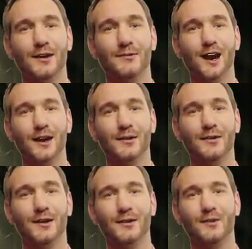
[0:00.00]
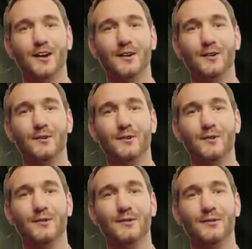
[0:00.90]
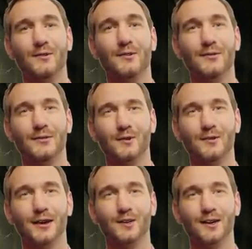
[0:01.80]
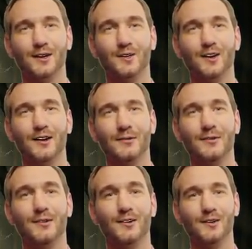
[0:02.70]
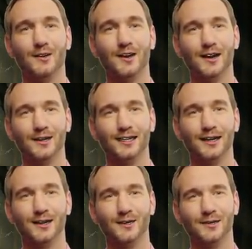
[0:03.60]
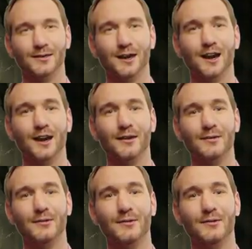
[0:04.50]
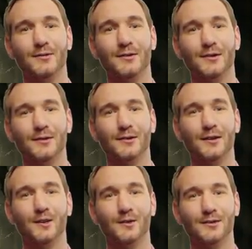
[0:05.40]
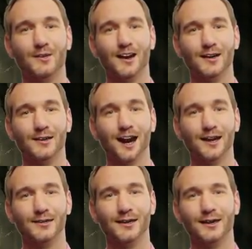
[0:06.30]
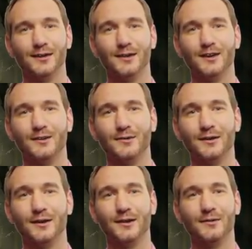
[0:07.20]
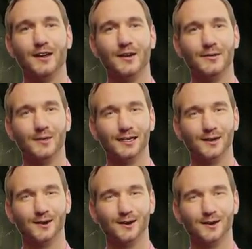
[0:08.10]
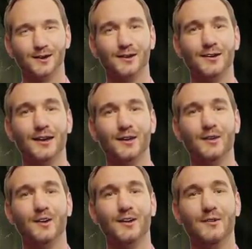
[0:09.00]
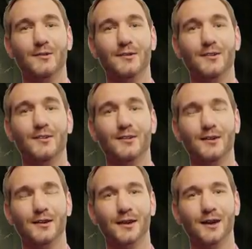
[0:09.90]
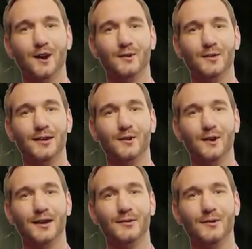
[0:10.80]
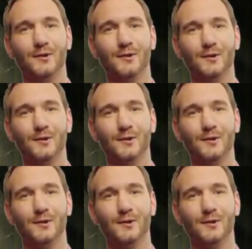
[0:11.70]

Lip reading: and bind caps on them. And the priesthood shall be theirs by a statute forever. Thus you shall ordain Aaron and his sons. Then you shall bring the bull before the tent of meeting.